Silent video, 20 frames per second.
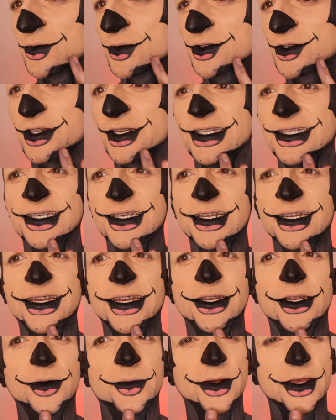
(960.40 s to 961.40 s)
which I need to
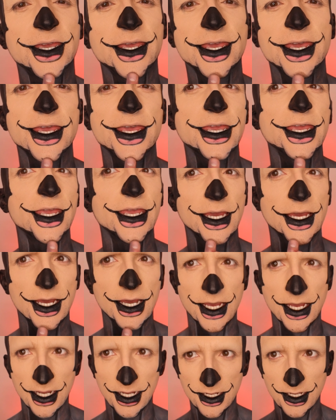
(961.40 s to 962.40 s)
clean up
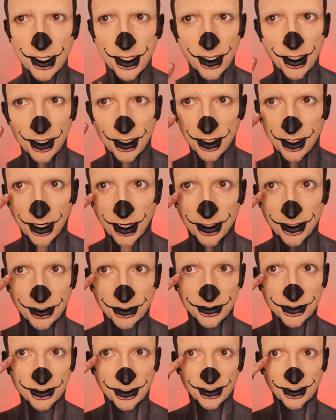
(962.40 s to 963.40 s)
here. And I
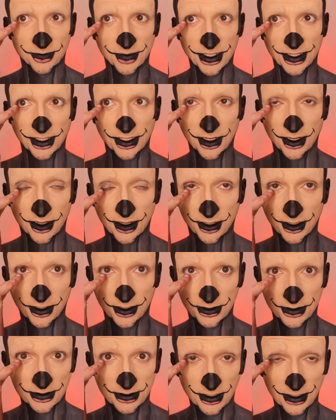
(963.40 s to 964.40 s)
just need to make the
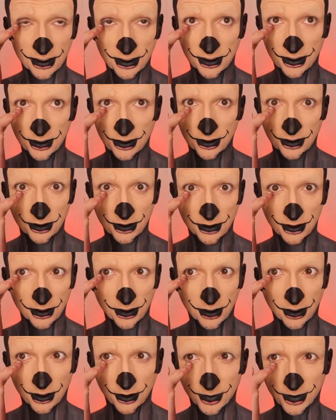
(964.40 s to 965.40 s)
eyes a
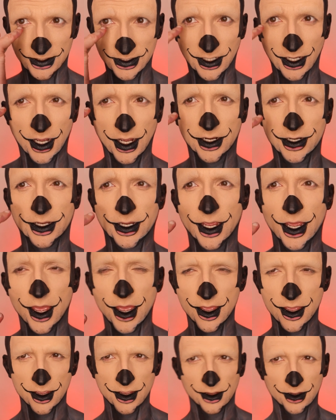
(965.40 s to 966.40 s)
little bit
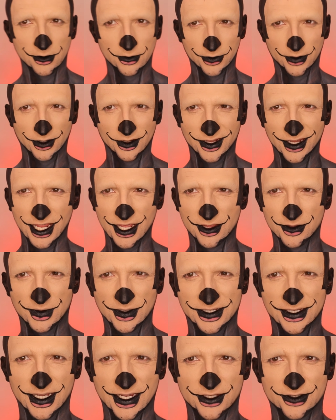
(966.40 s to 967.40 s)
darker. We're going to keep them
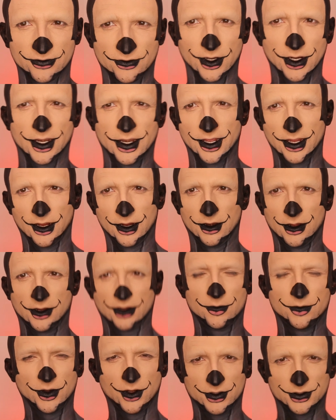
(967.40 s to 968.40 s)
as is really.
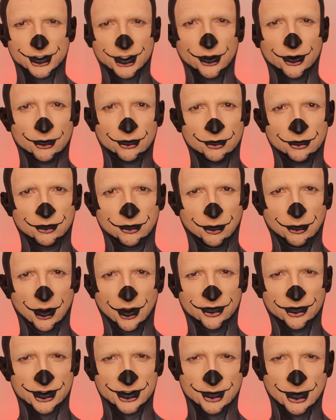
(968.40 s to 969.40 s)
I'm not too
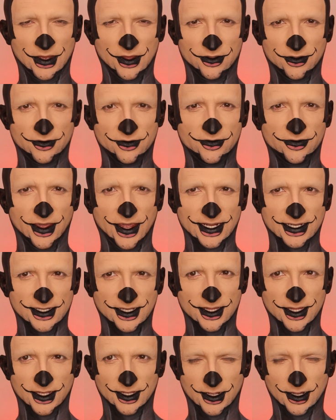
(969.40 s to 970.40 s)
bothered about the face. I
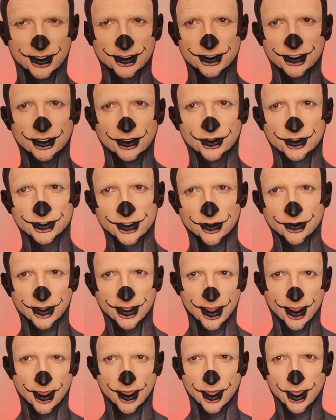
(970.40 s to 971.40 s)
think it actually looks
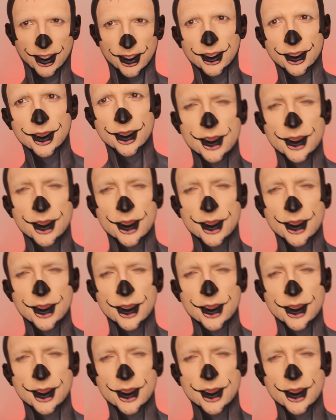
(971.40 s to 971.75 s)
okay.